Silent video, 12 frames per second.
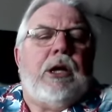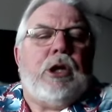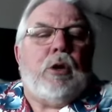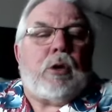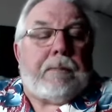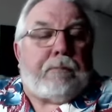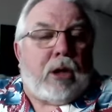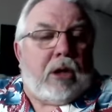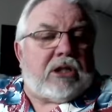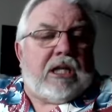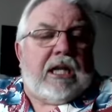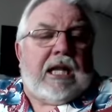you could
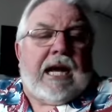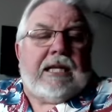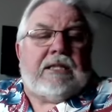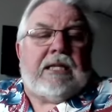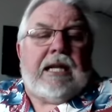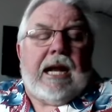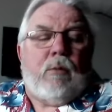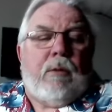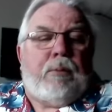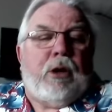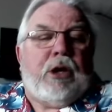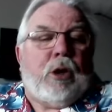personalize it, and
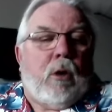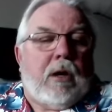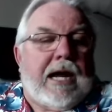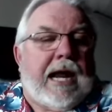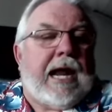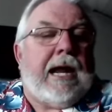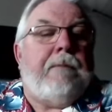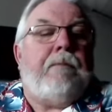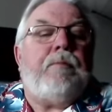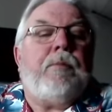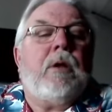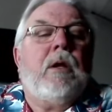we'll put your
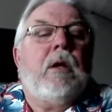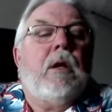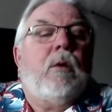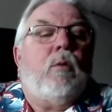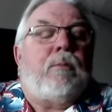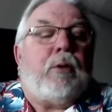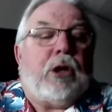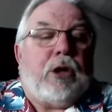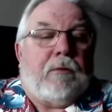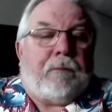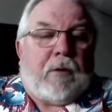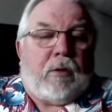name, we'll put
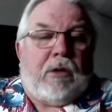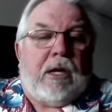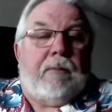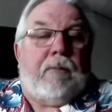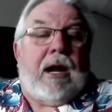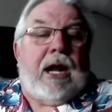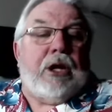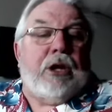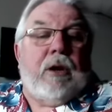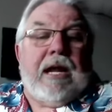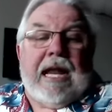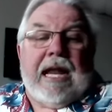your phone number and
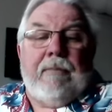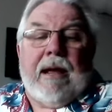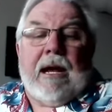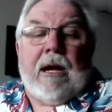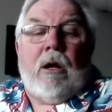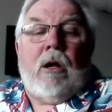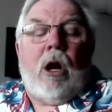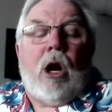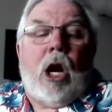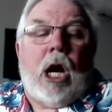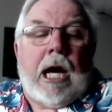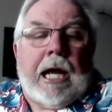your email
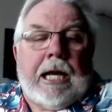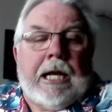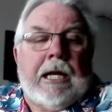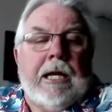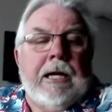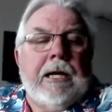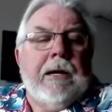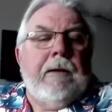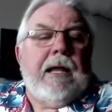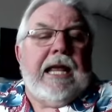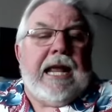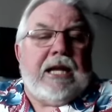on
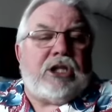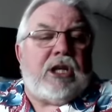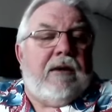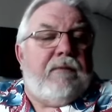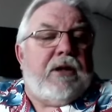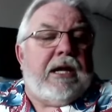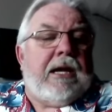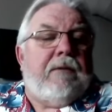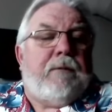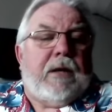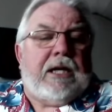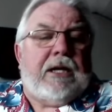each of
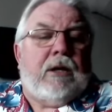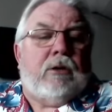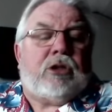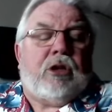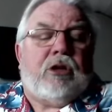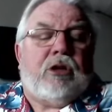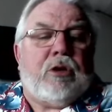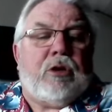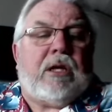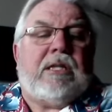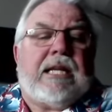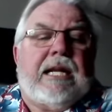the videos so that you
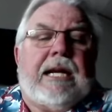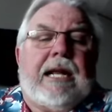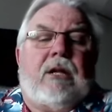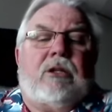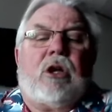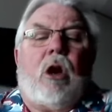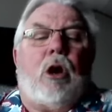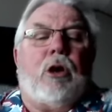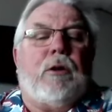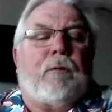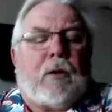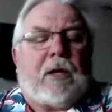can send it out to all
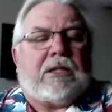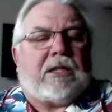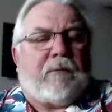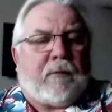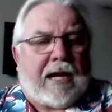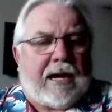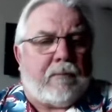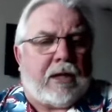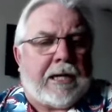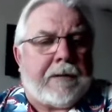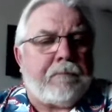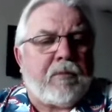your friends and
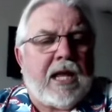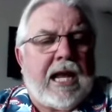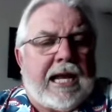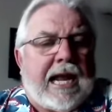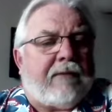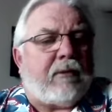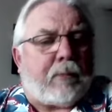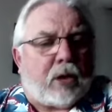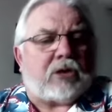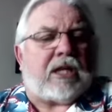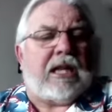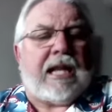family and have a
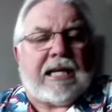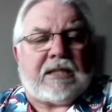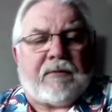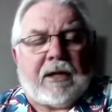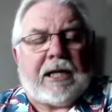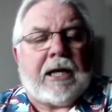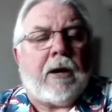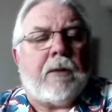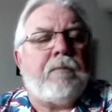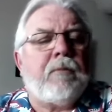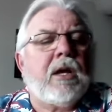personalized video.